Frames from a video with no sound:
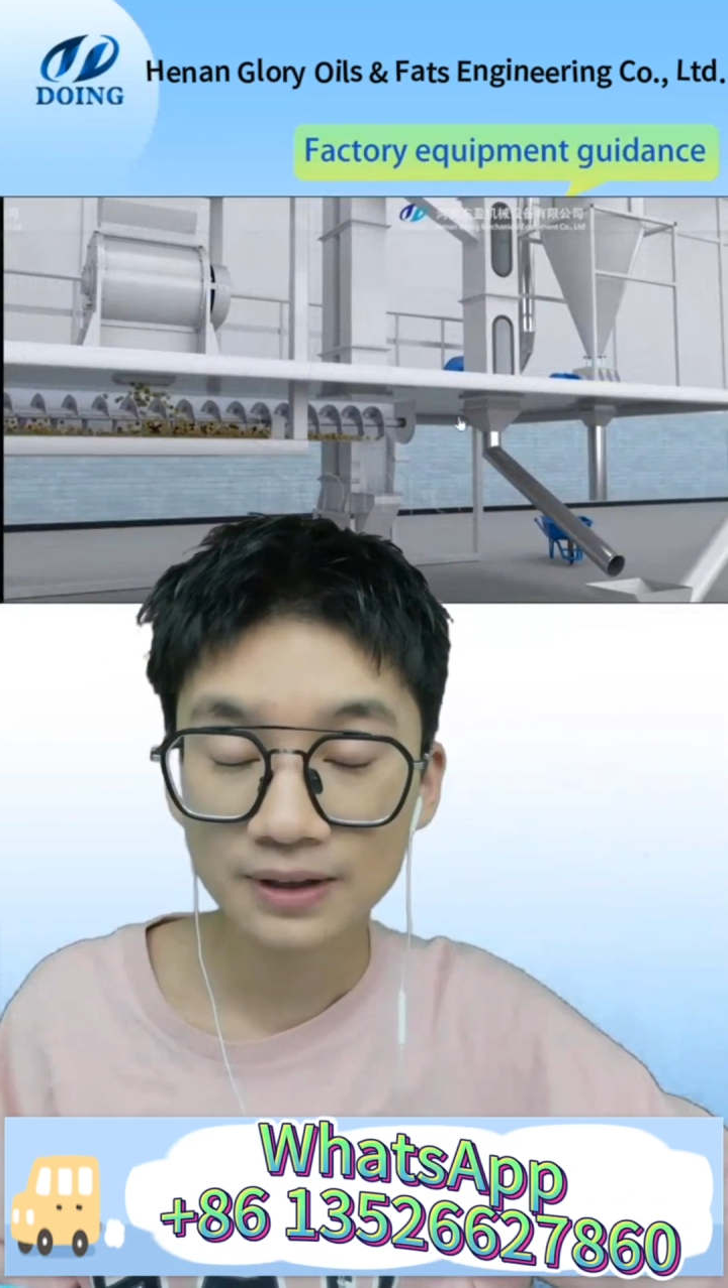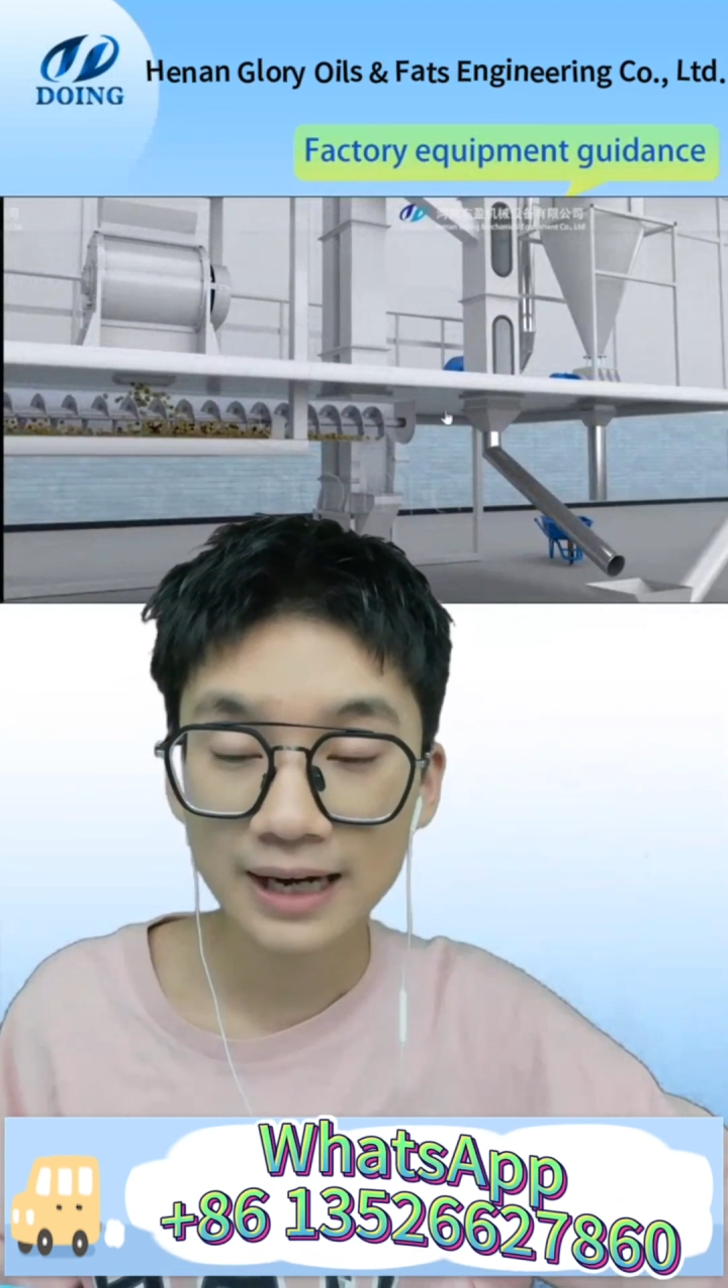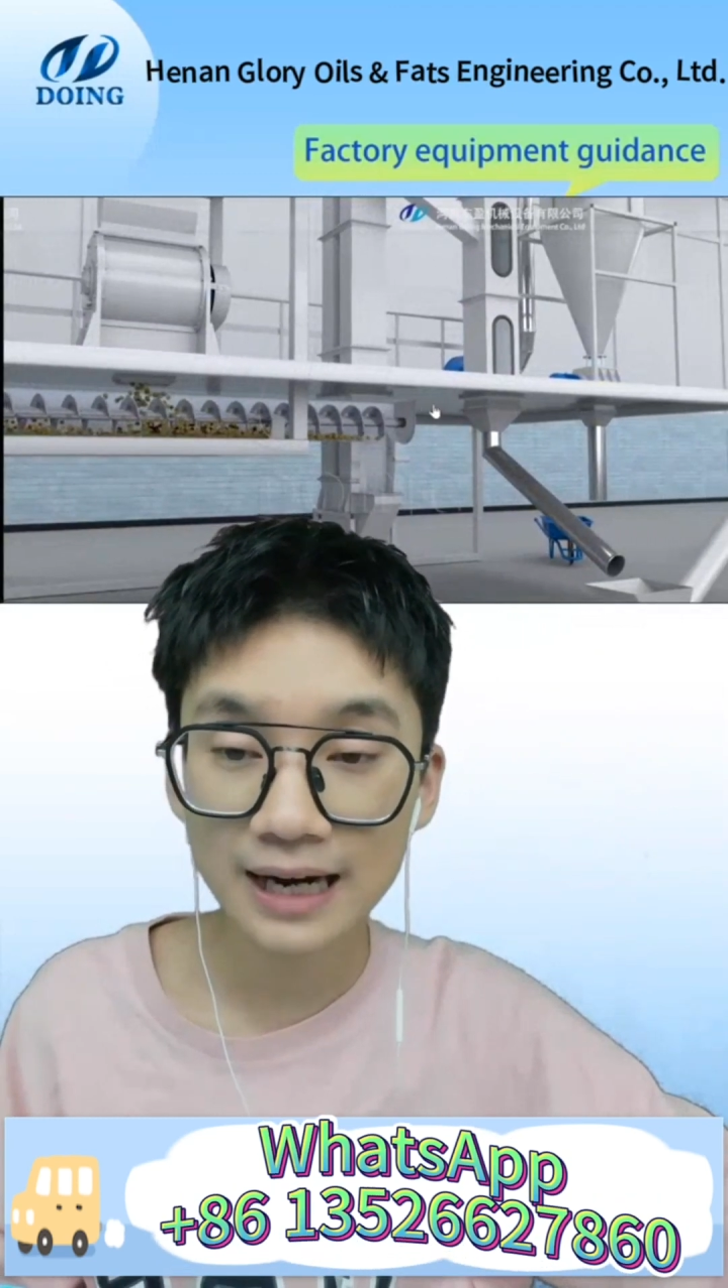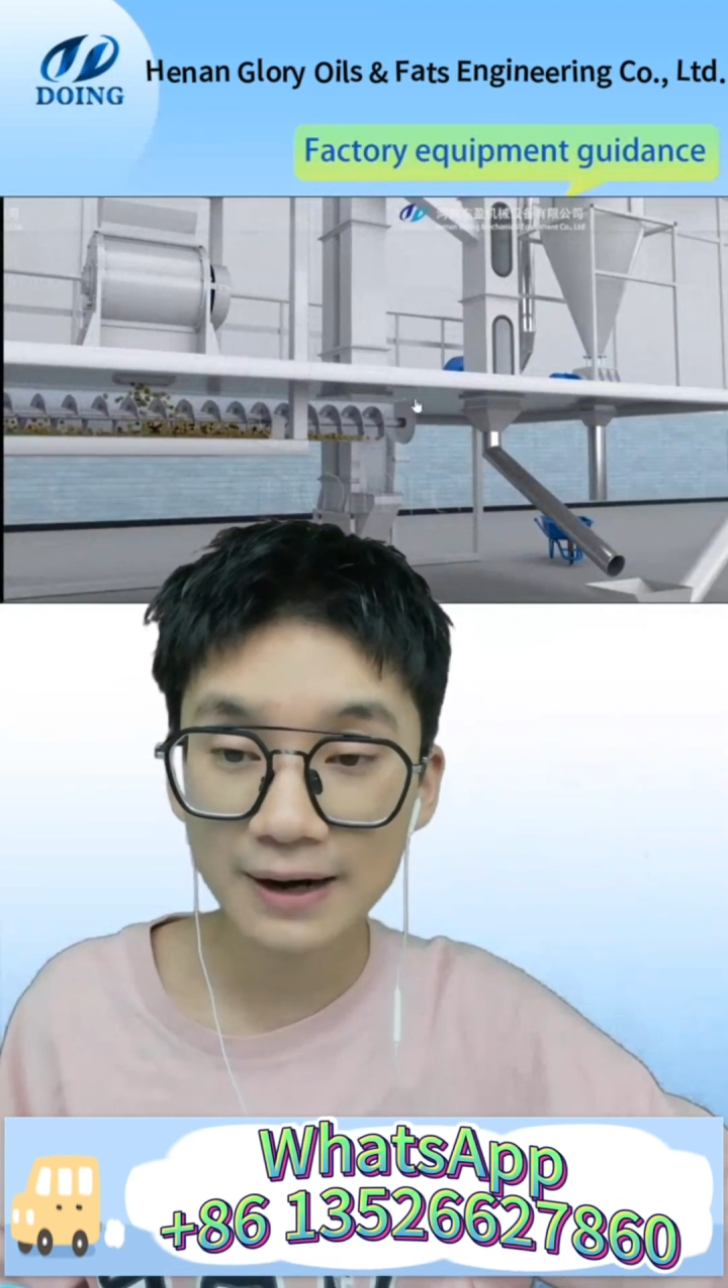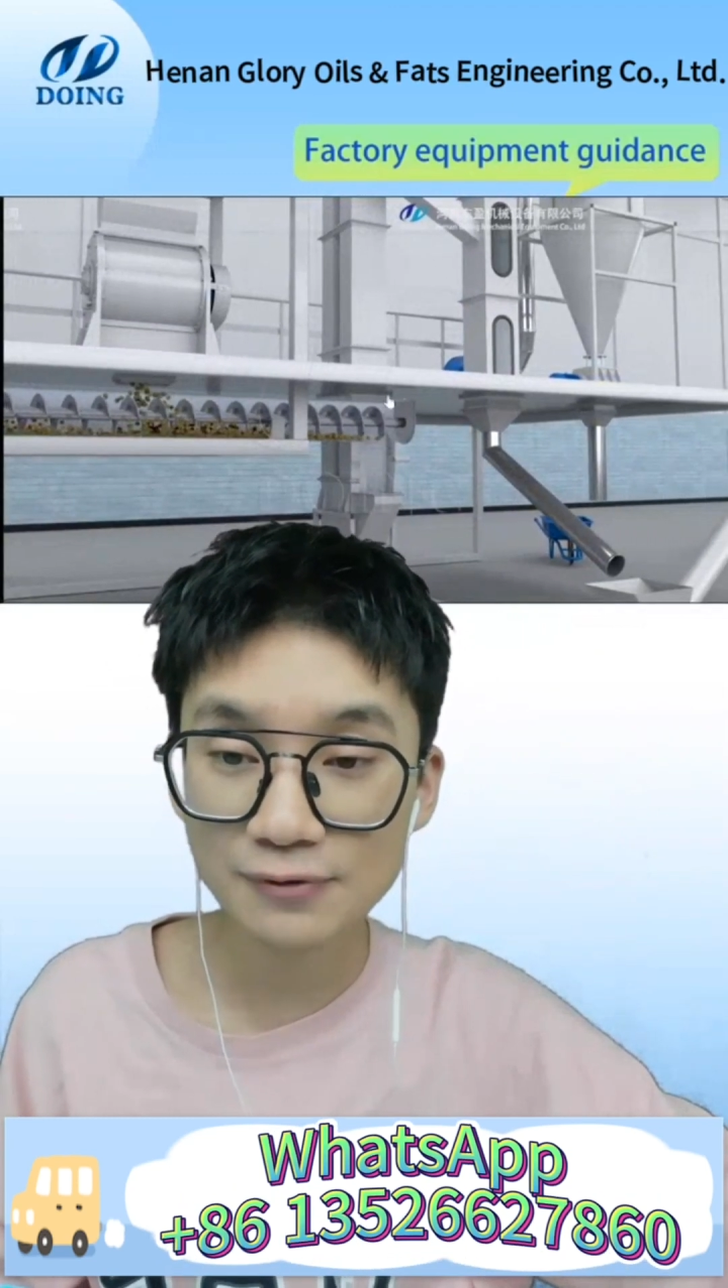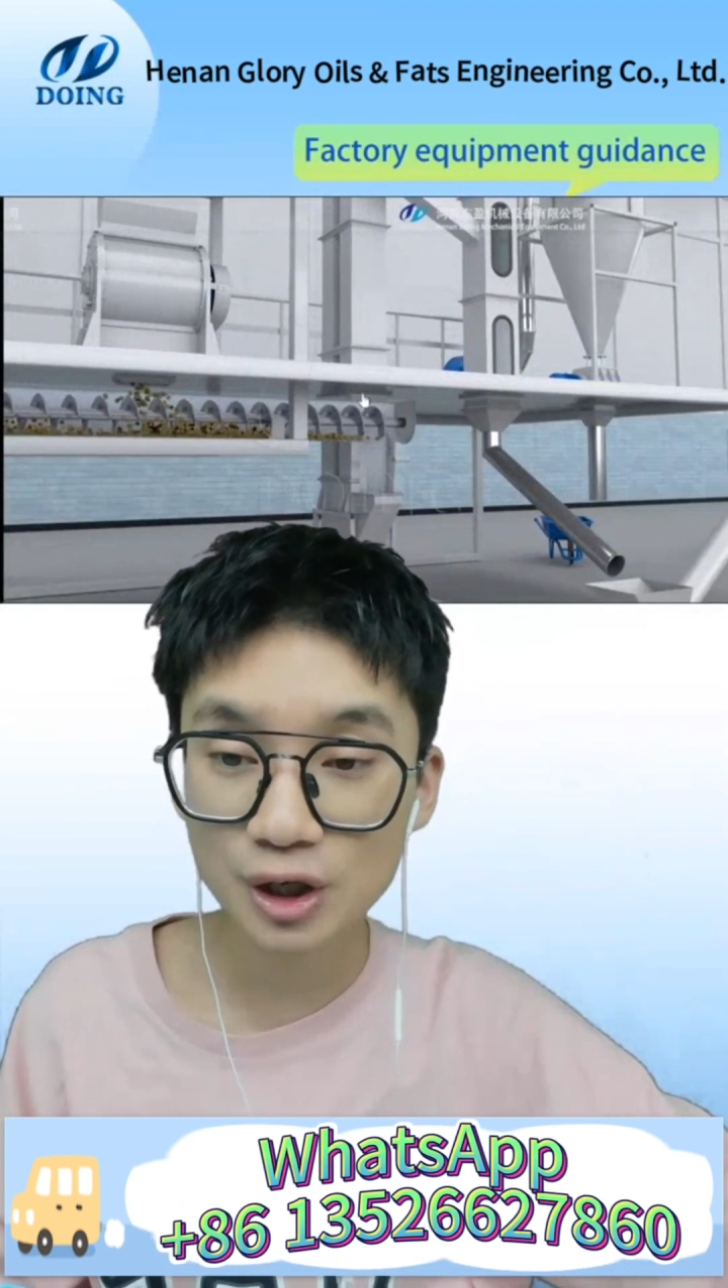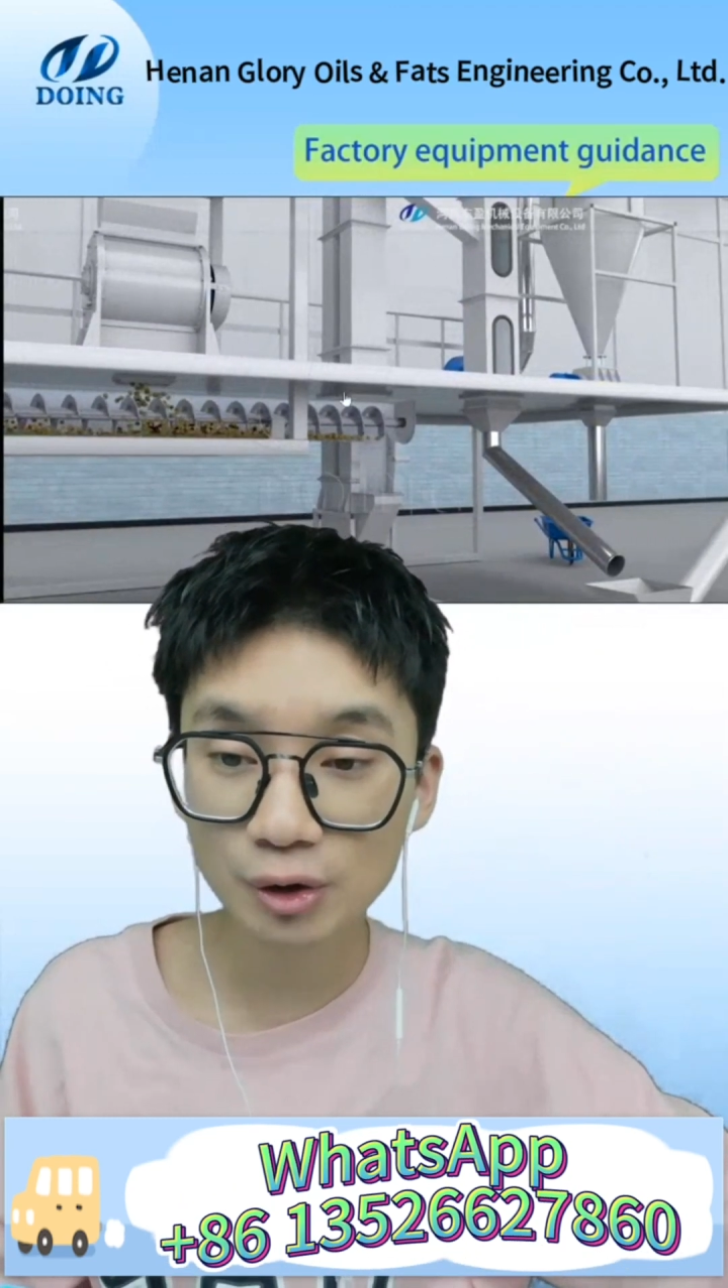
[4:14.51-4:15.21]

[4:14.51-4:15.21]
And after